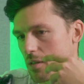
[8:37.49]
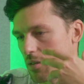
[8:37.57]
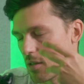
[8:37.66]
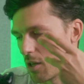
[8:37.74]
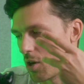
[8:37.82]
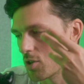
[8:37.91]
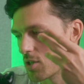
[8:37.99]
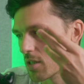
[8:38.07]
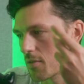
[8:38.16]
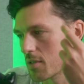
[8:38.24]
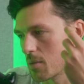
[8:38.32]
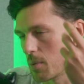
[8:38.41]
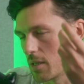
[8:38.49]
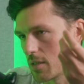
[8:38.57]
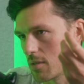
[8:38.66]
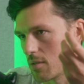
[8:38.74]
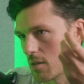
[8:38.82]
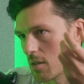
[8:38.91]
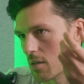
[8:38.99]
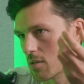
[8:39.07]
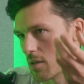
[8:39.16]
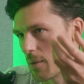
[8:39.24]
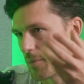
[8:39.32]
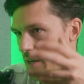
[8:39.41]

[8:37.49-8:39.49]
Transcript: the law gives stability to them,